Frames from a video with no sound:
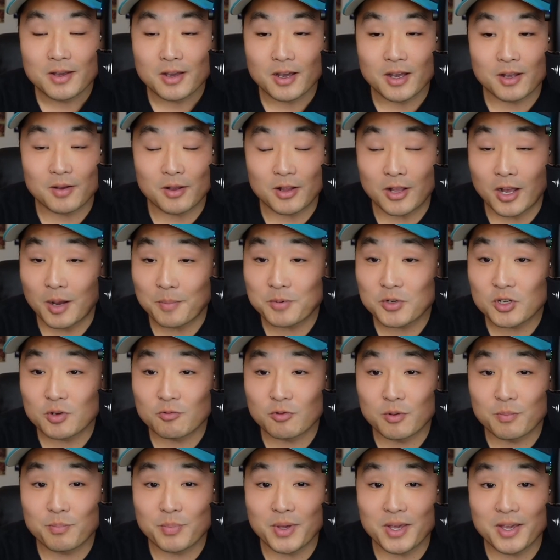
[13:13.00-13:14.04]
An option
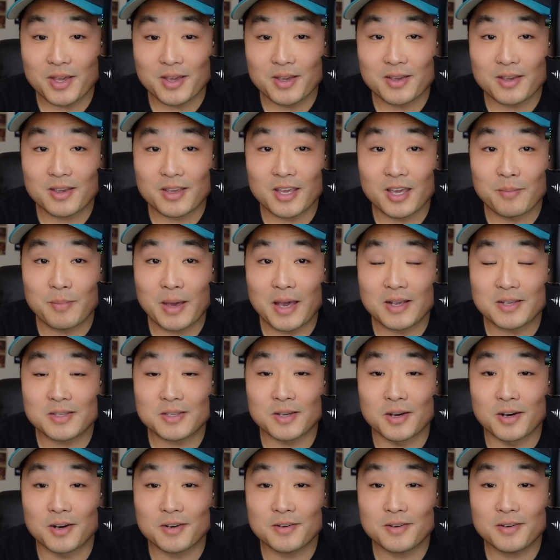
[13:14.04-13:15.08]
would be Kim
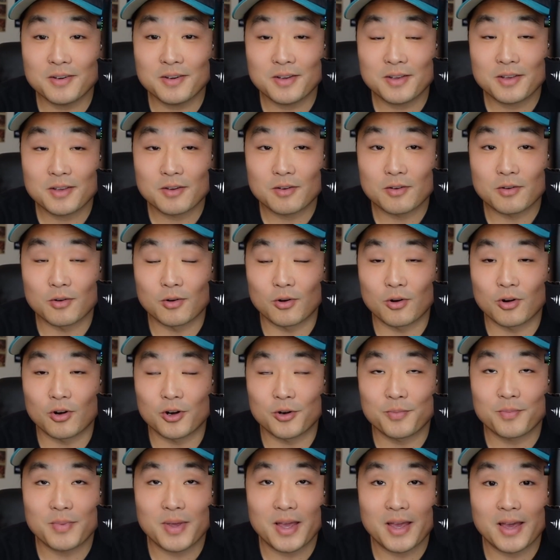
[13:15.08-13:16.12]
Hae-sung
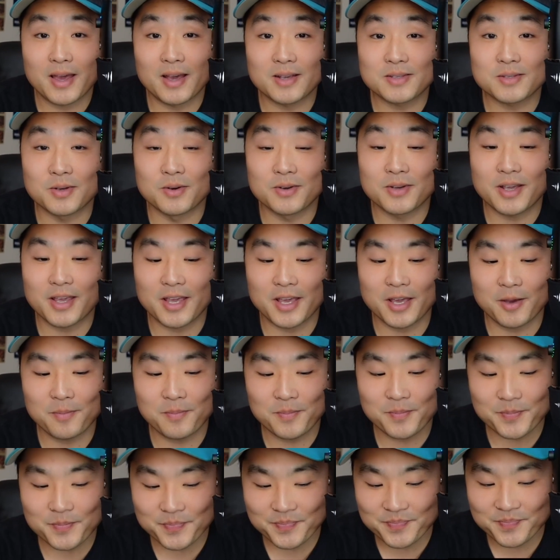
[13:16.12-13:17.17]
or Hae-sung
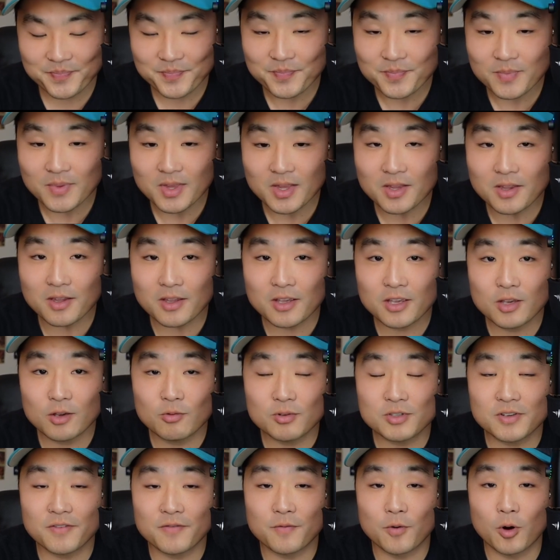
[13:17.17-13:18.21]
Kim. He
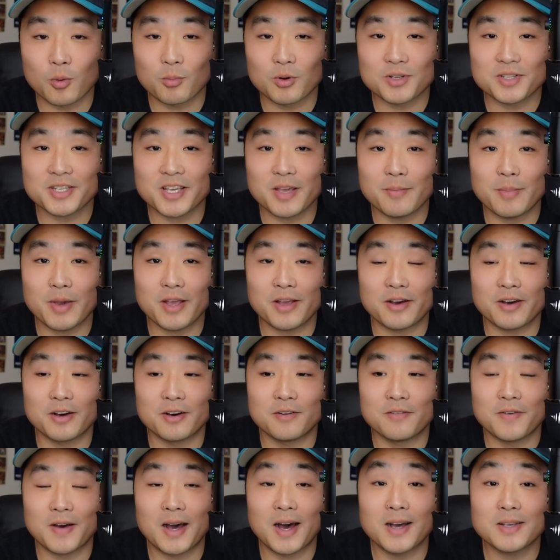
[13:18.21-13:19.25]
was a former teammate
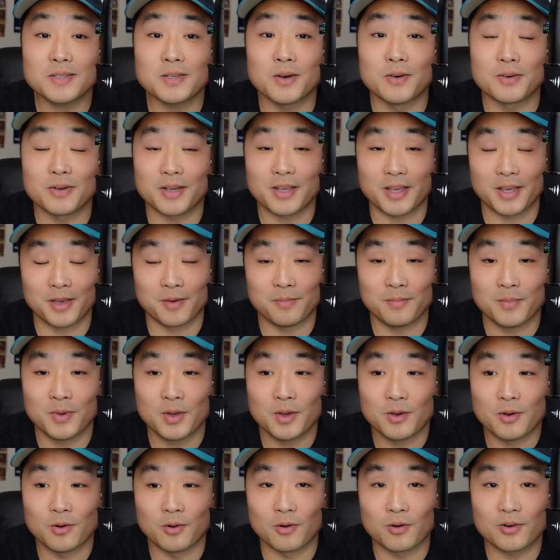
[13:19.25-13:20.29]
of Ha-sung Kim,
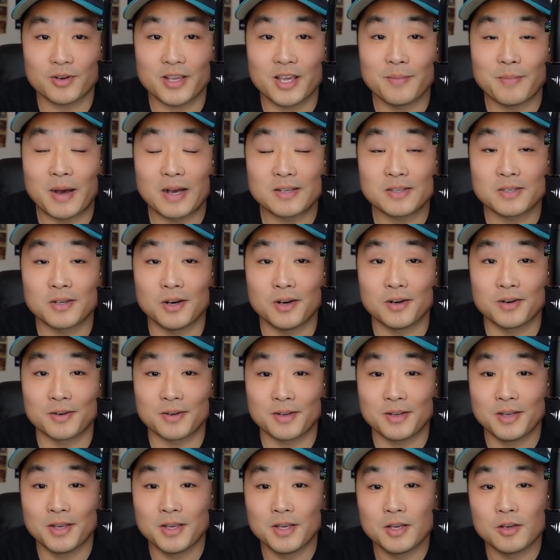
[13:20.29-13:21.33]
or Kim
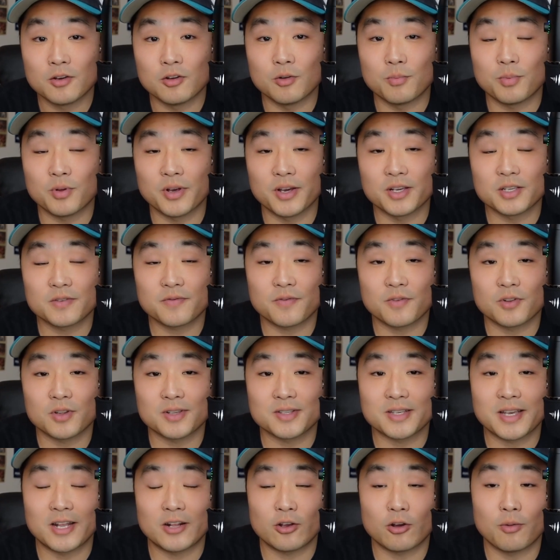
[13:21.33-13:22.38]
Ha-sung, who plays for the
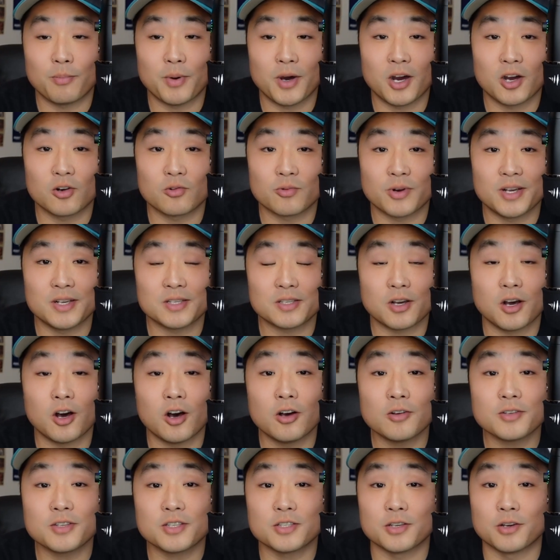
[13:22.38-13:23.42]
San Diego Padres,
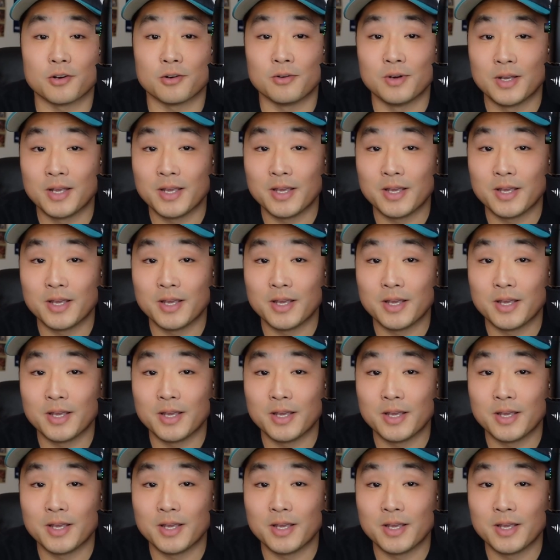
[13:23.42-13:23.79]
also